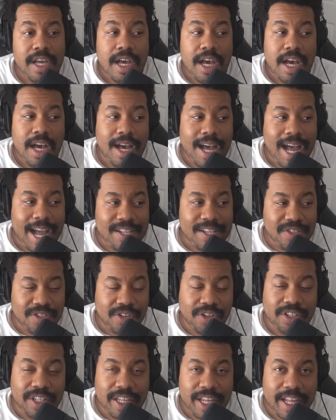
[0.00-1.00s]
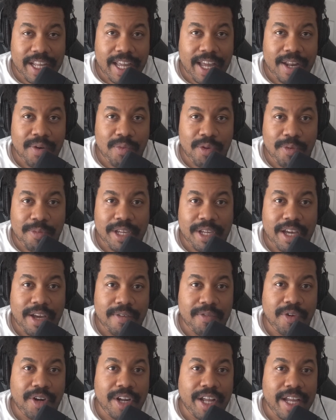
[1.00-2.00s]
I certainly, again, will be
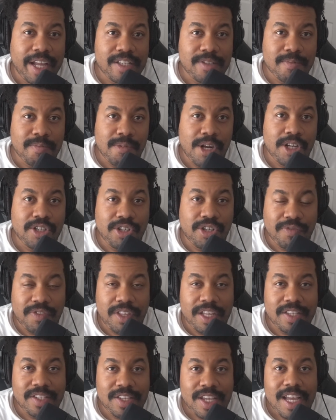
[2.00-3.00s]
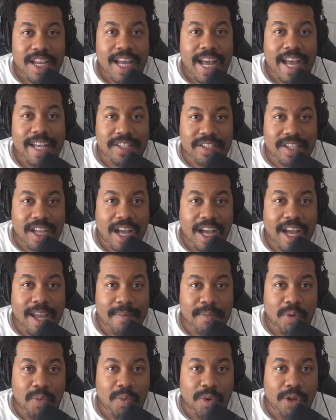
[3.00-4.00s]
covering as much of this as
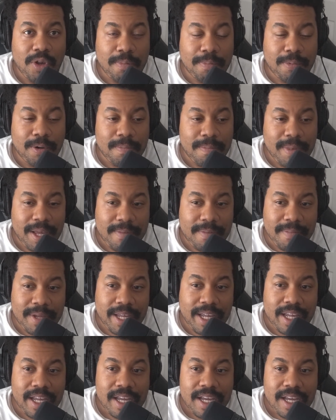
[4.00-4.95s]
time will permit me.